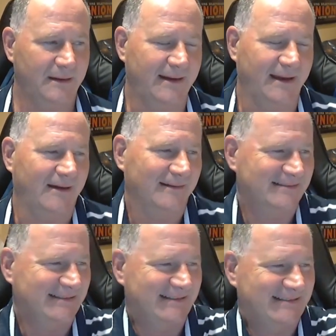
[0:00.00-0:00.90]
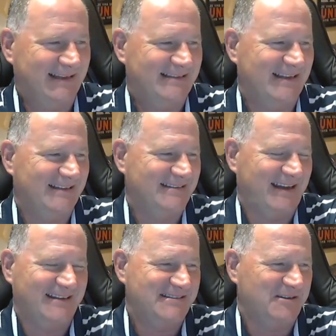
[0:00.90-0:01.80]
I know. So,
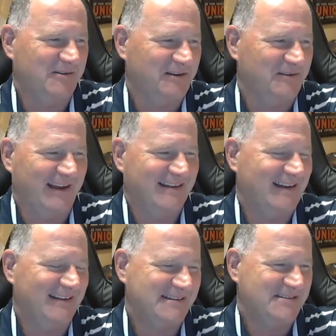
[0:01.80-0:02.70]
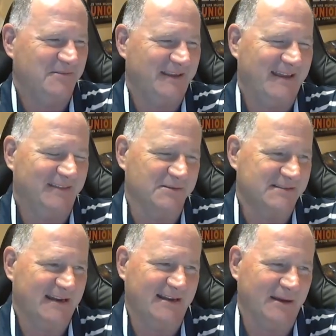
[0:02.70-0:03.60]
I just don't I just don't get those
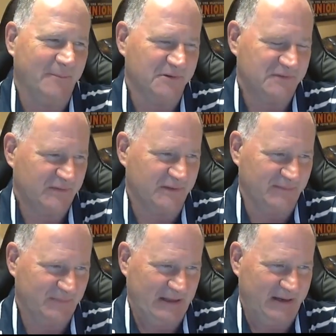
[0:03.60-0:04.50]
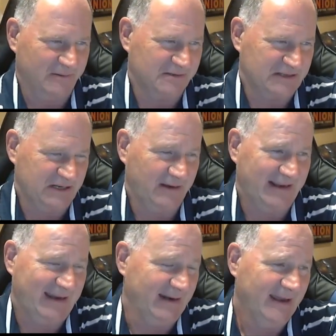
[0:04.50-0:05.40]
kind of numbers for the players.
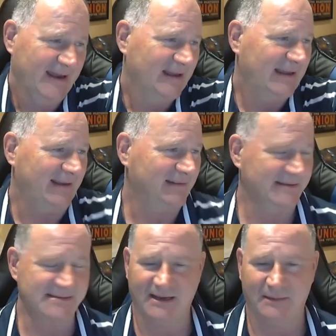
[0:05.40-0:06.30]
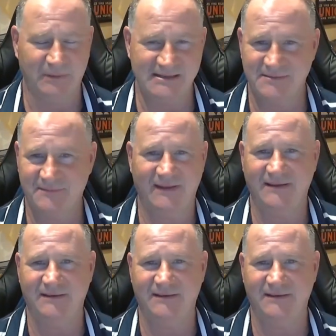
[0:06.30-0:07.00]
Again, hey, listen, God bless them if they